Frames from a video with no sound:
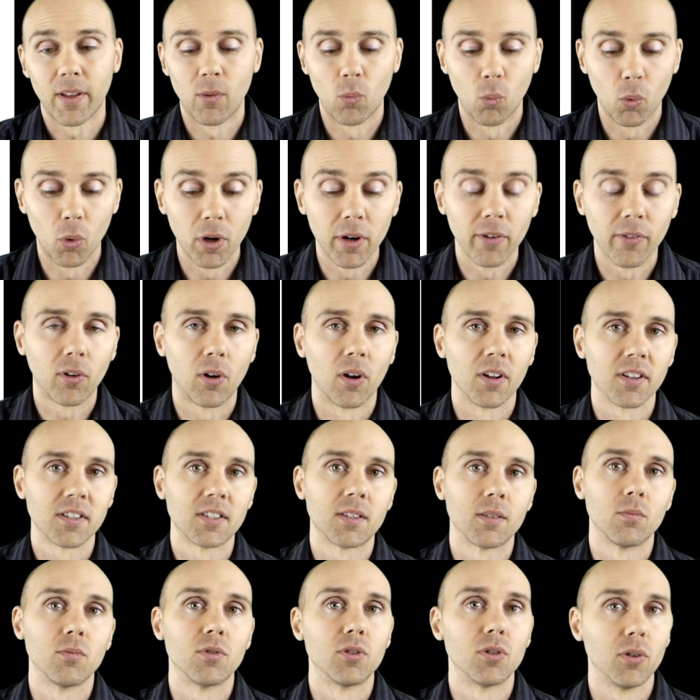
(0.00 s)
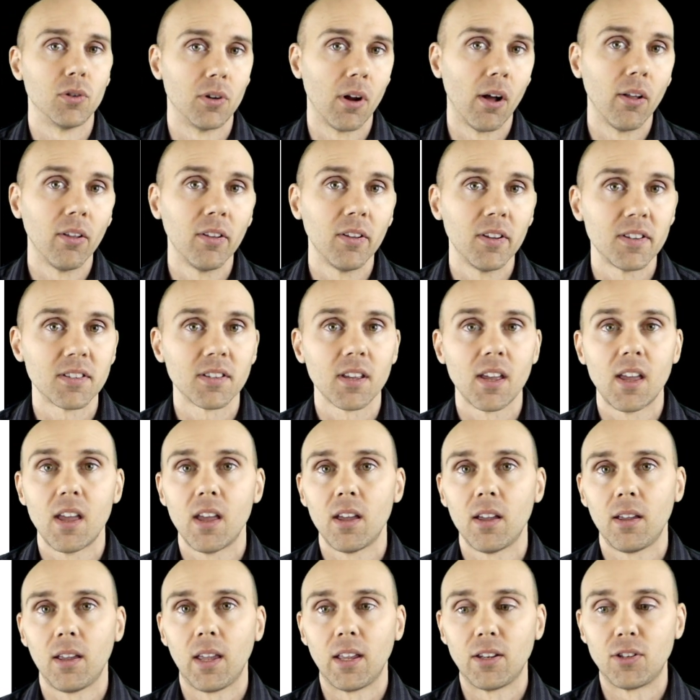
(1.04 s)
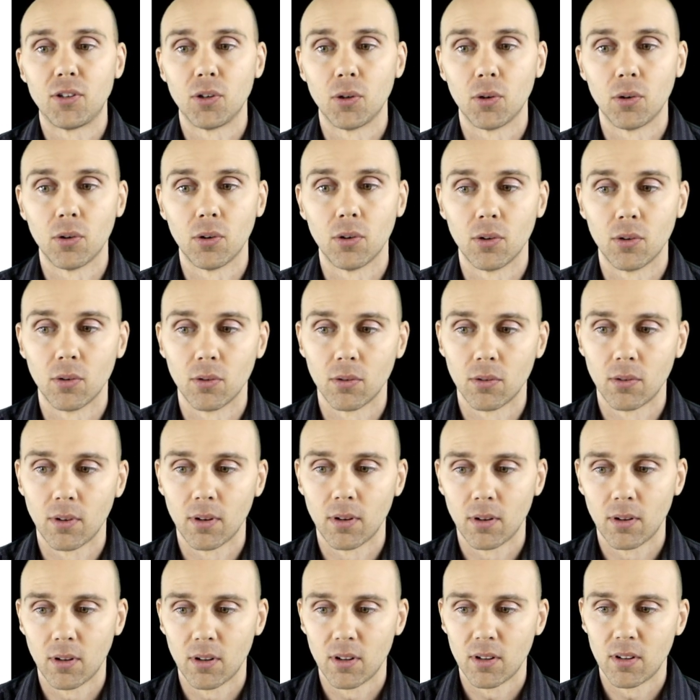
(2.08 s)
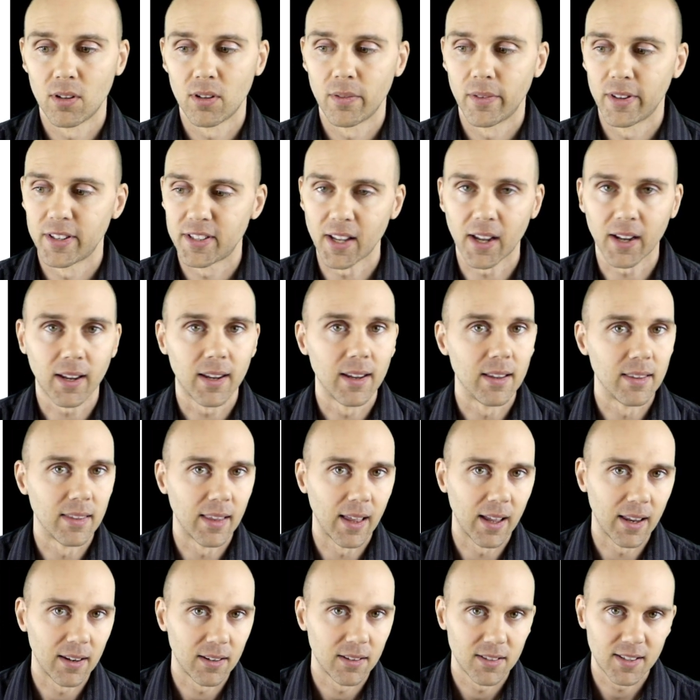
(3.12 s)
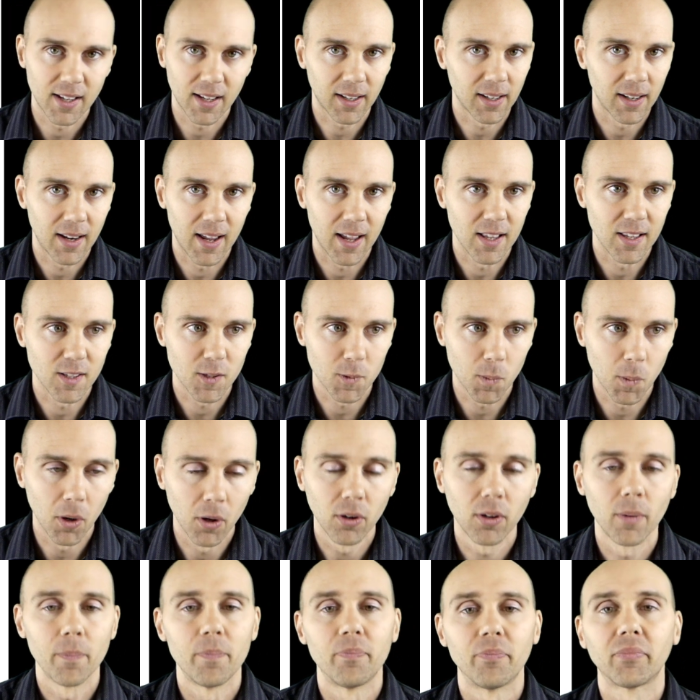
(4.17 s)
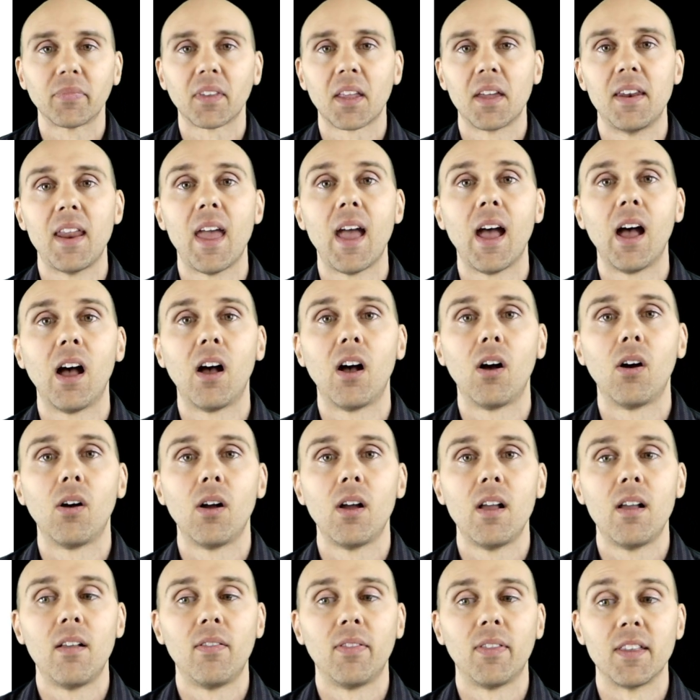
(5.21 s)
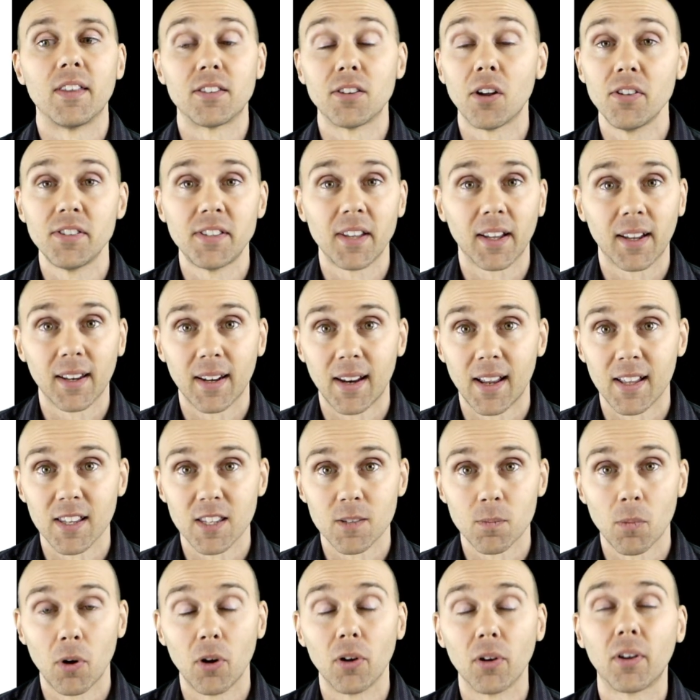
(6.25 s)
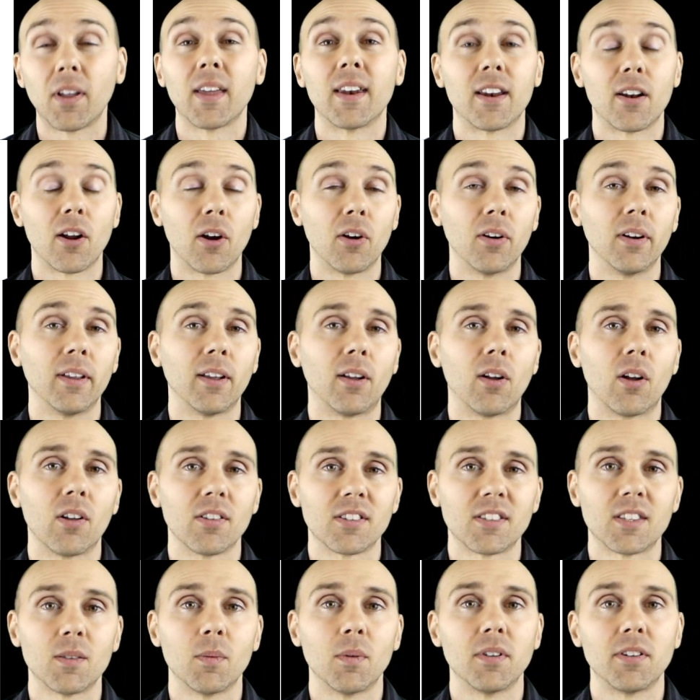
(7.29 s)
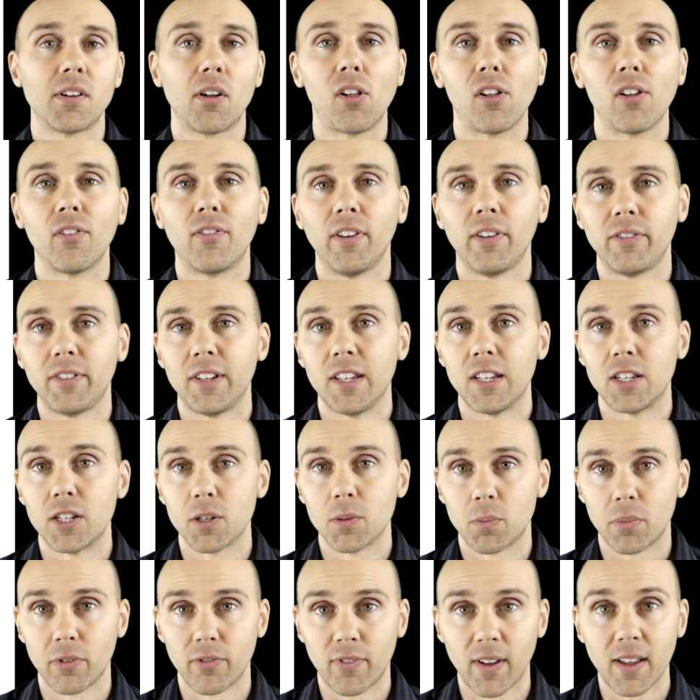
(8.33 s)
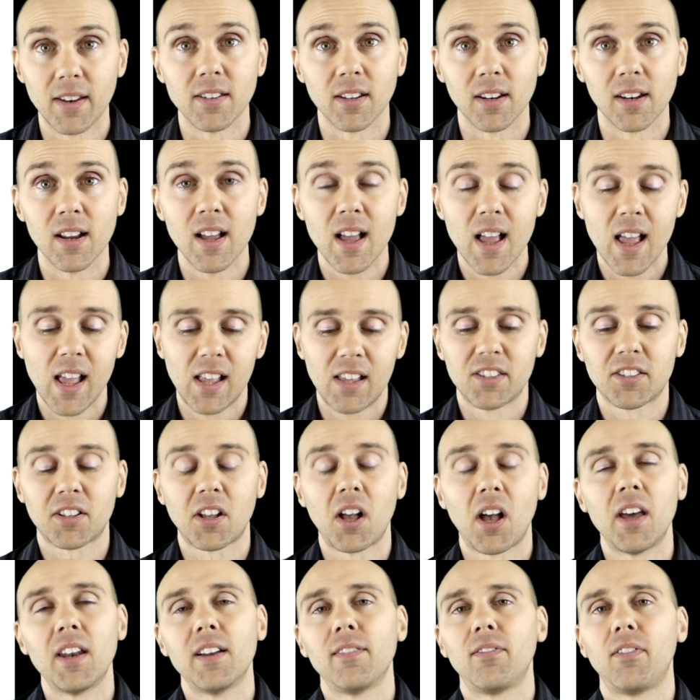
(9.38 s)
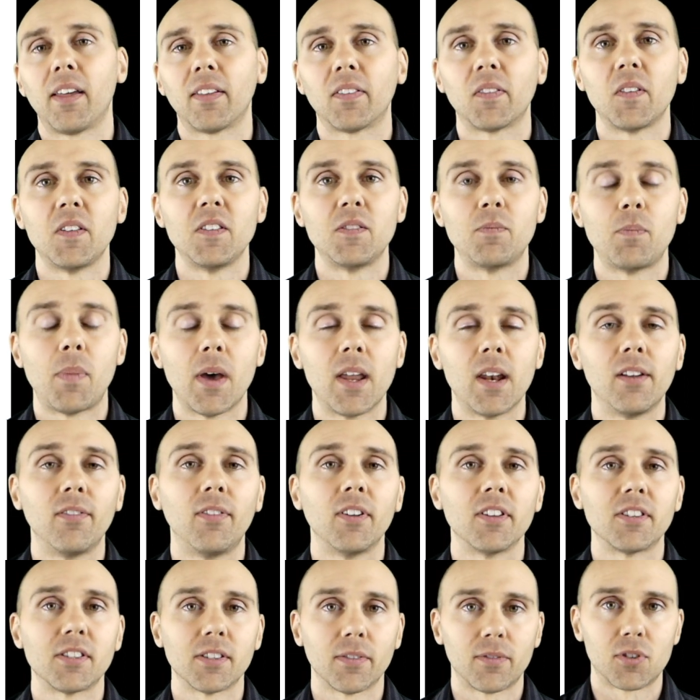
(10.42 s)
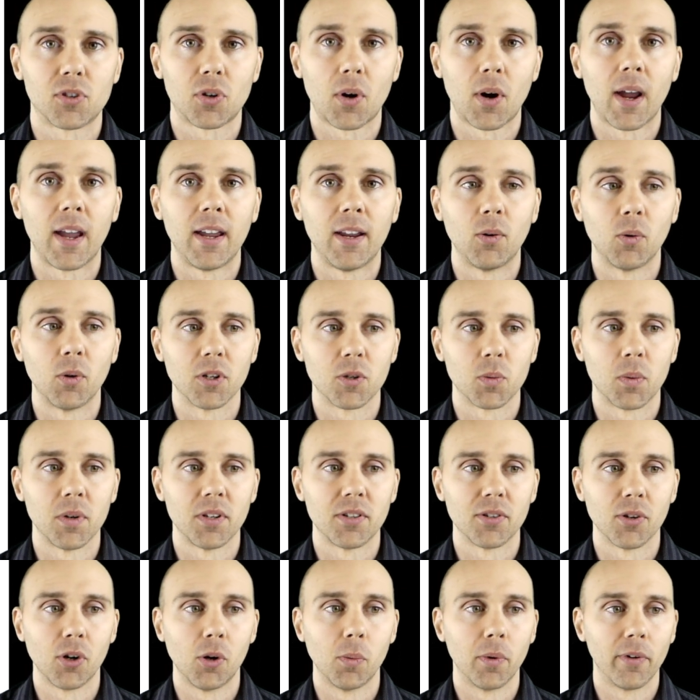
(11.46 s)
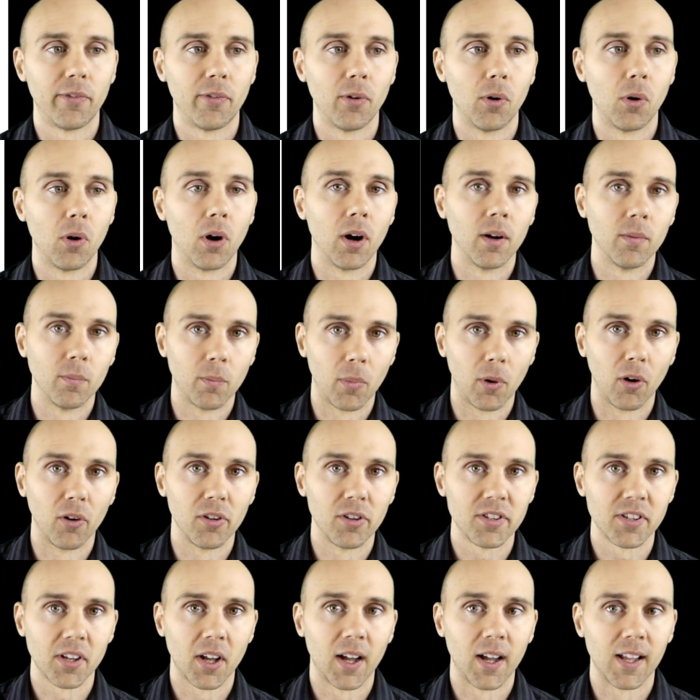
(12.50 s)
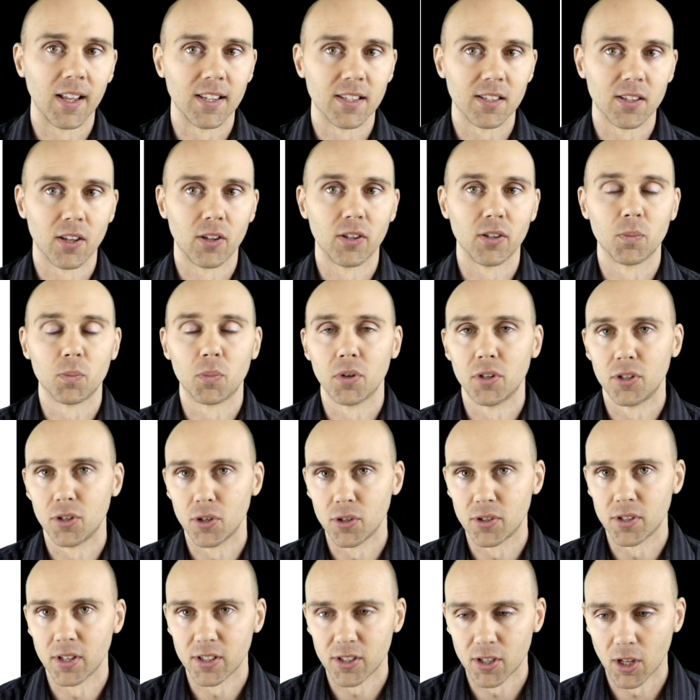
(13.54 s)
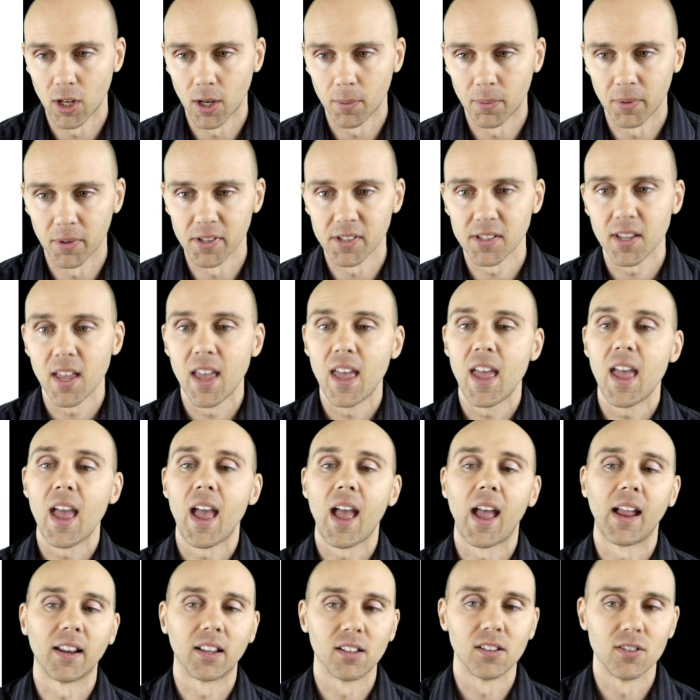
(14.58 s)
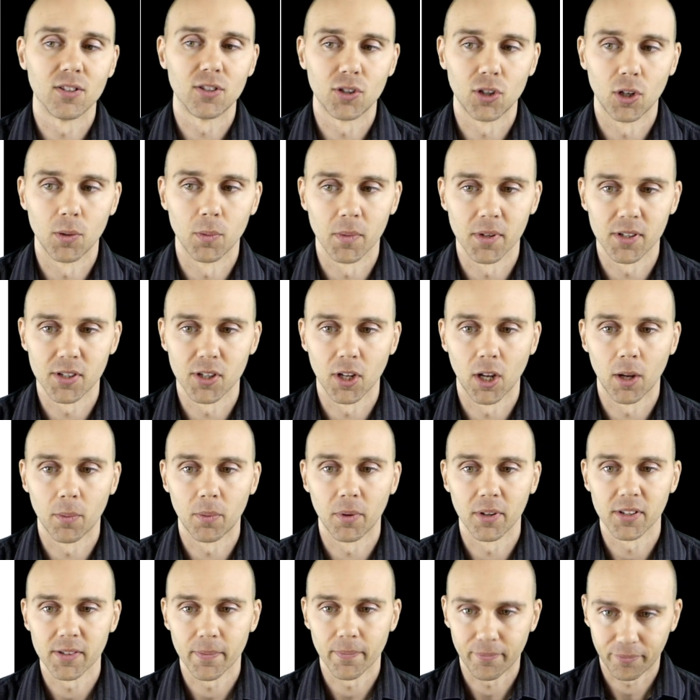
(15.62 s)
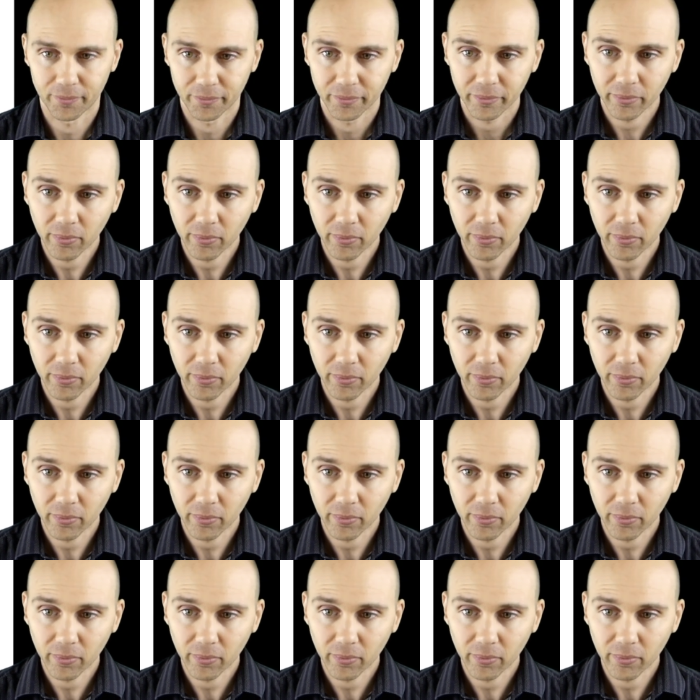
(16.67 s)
It would have cost them $2 to suck in that secondhand smoke. Now there's no secondhand smoke, and it only costs them $1.50 to prevent it. It's kind of like these benefits of trade, which we saw before on both sides, the producer surplus and consumer surplus.